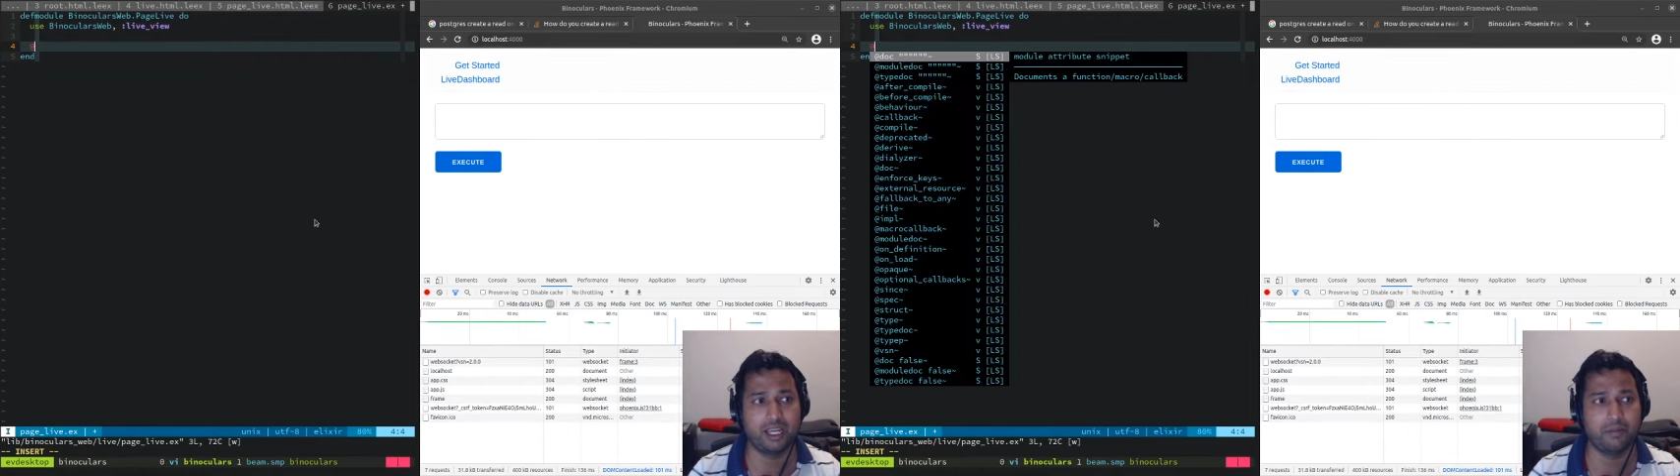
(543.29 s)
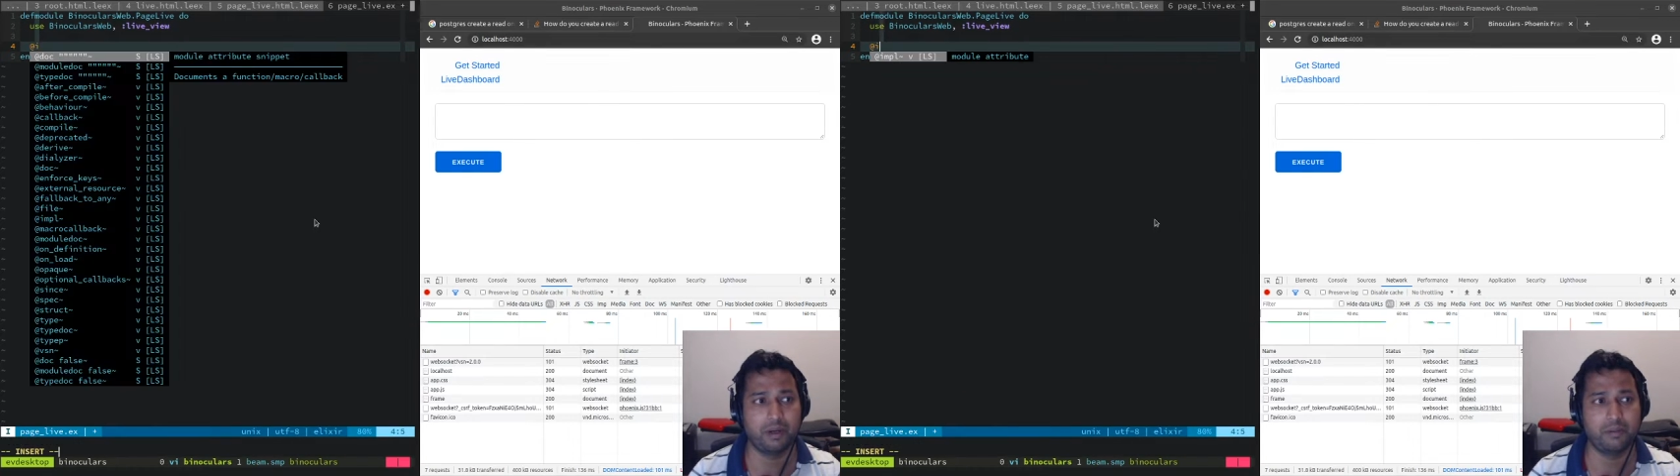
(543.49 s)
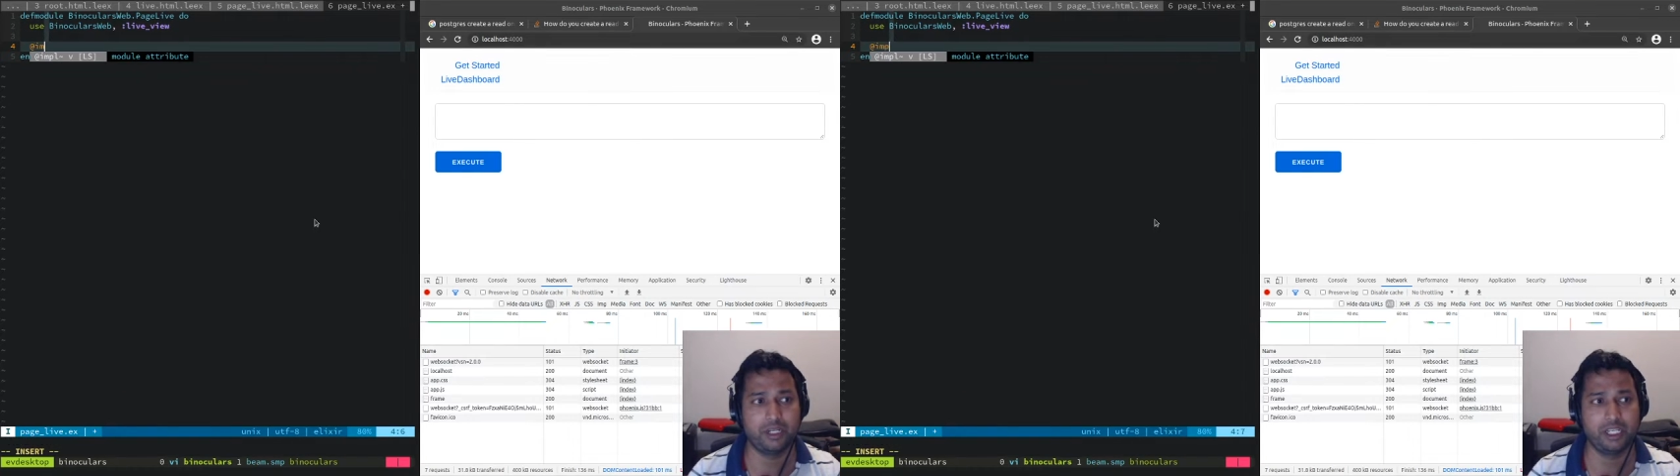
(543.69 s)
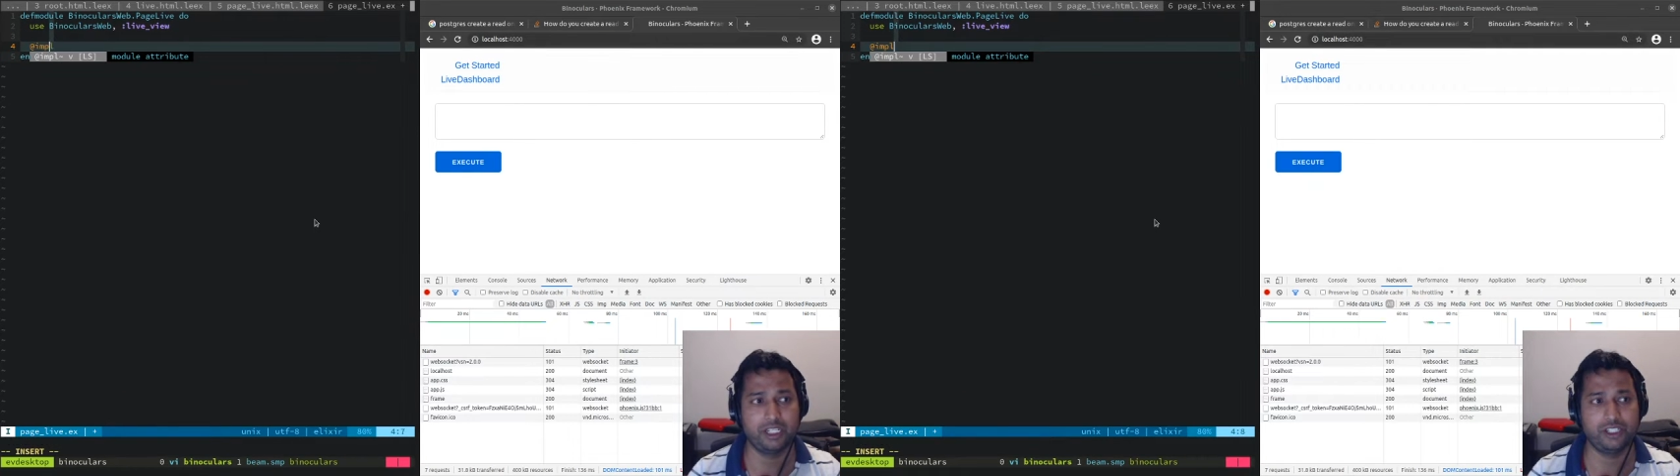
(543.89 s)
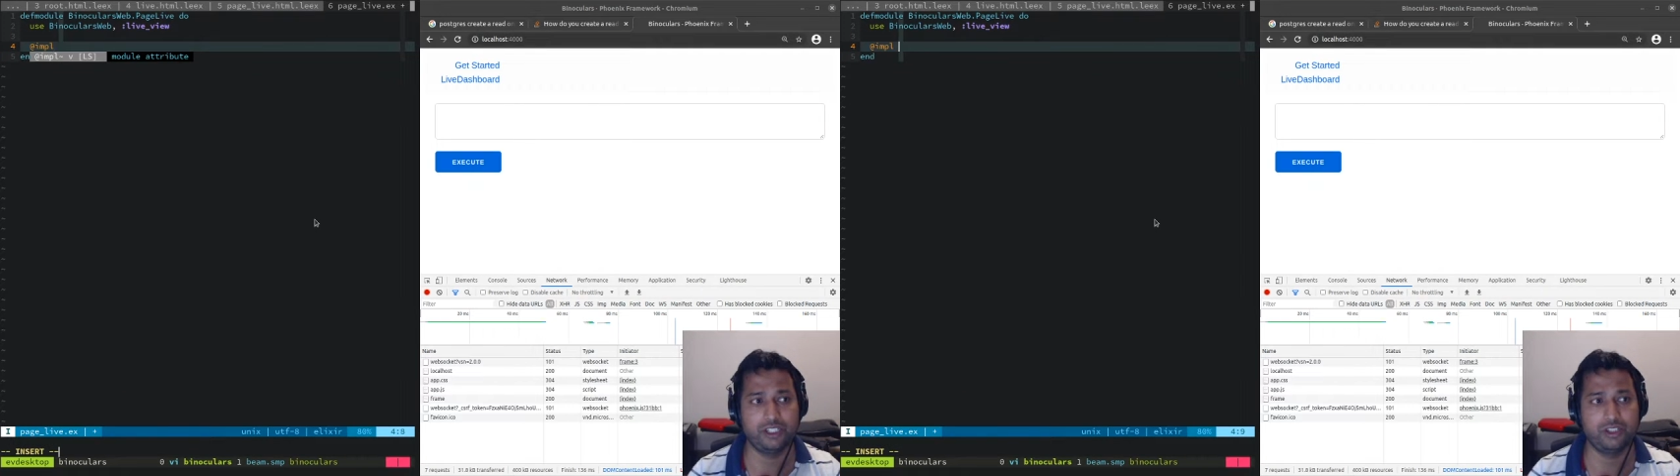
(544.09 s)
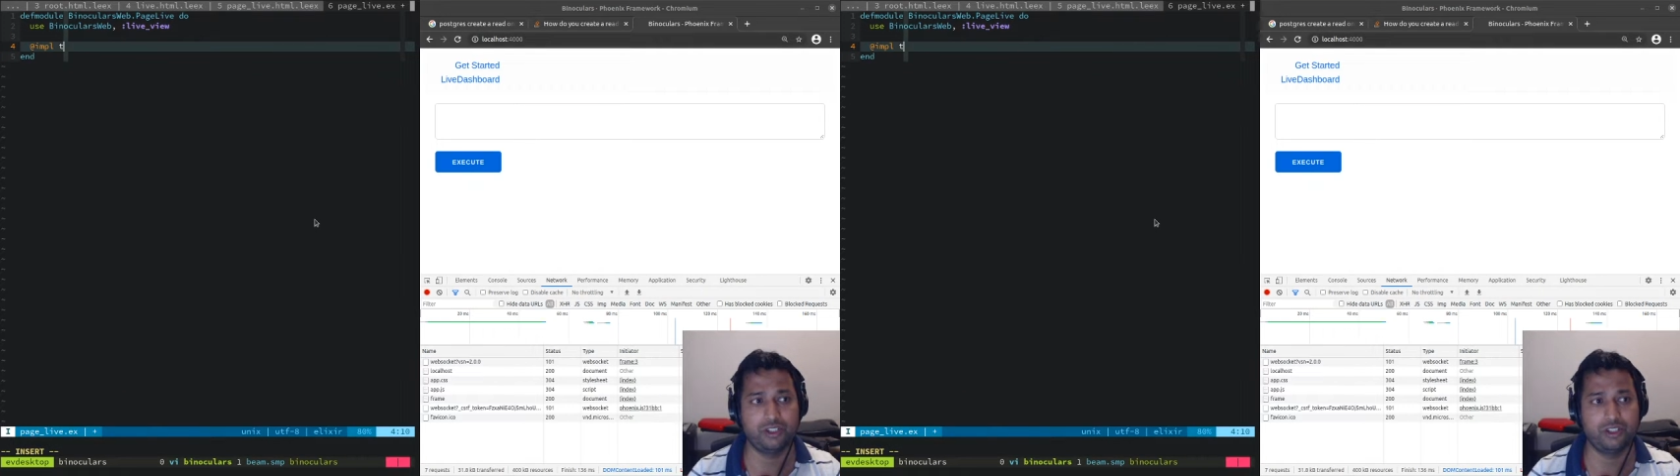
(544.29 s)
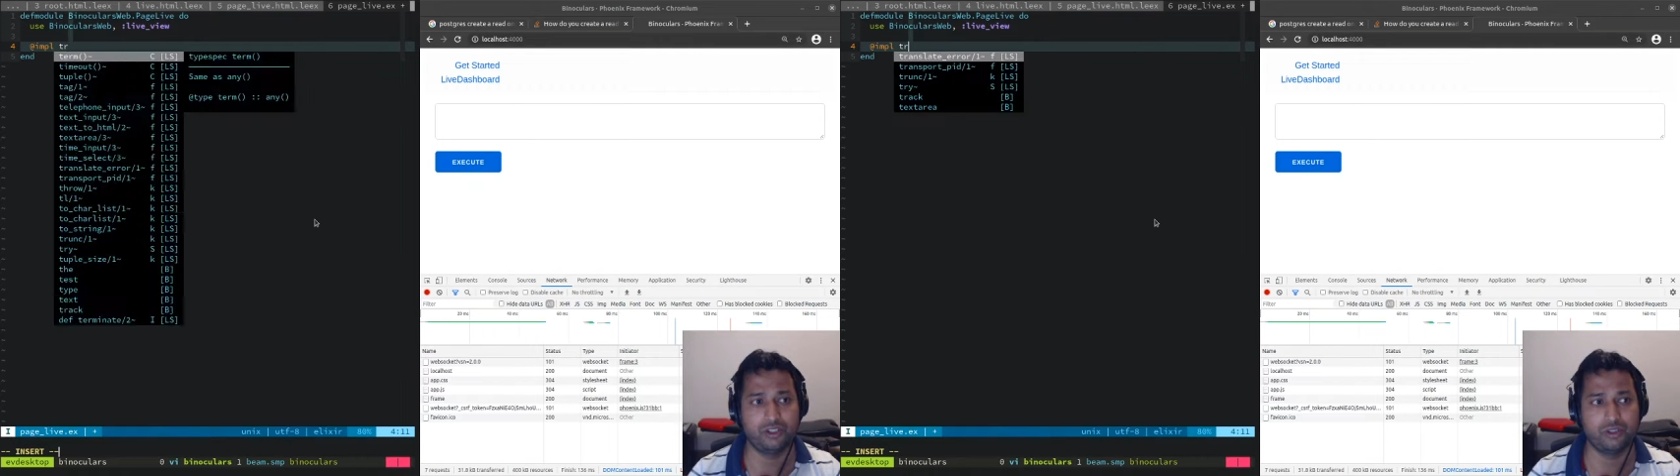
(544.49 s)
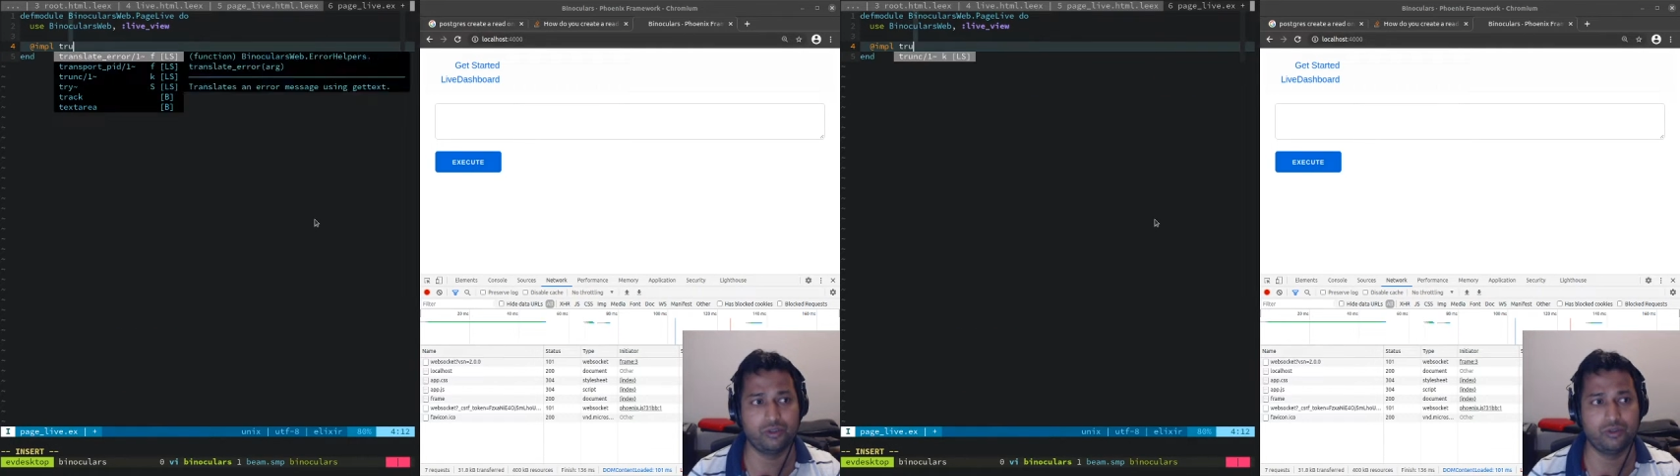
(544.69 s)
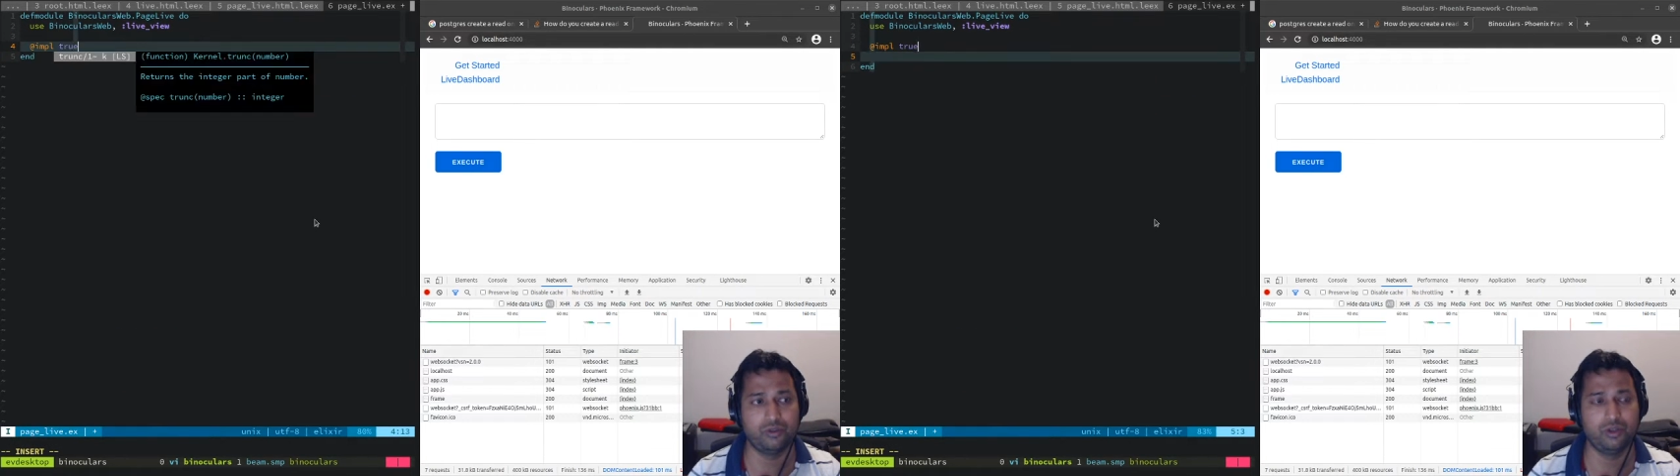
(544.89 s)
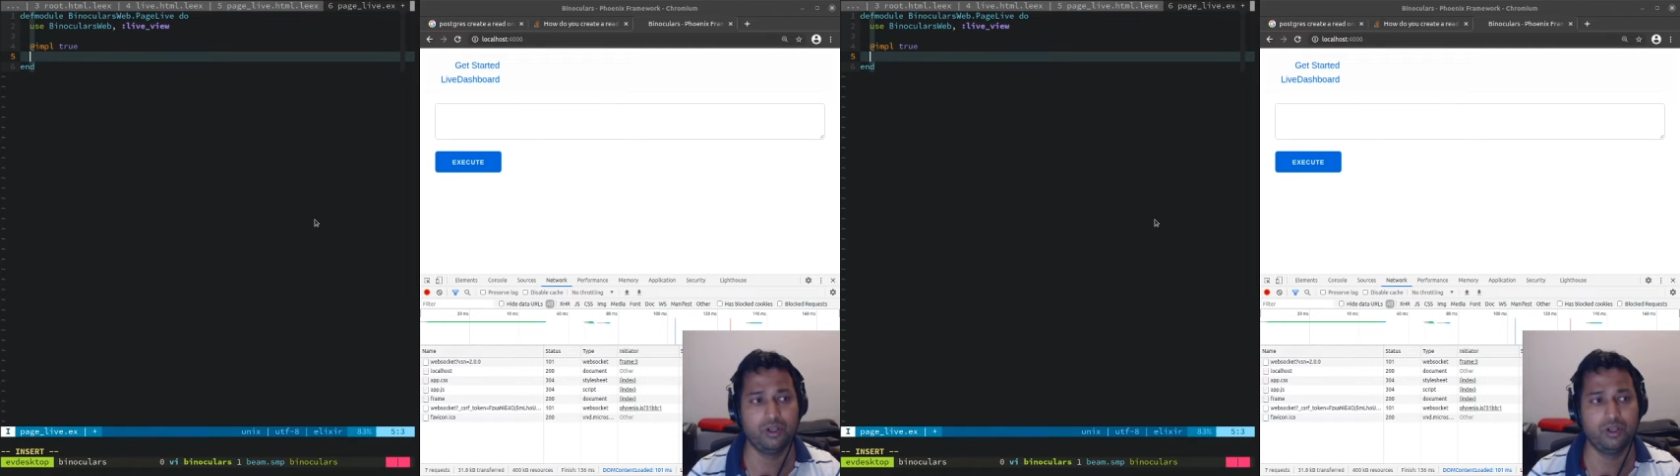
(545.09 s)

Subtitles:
implementation to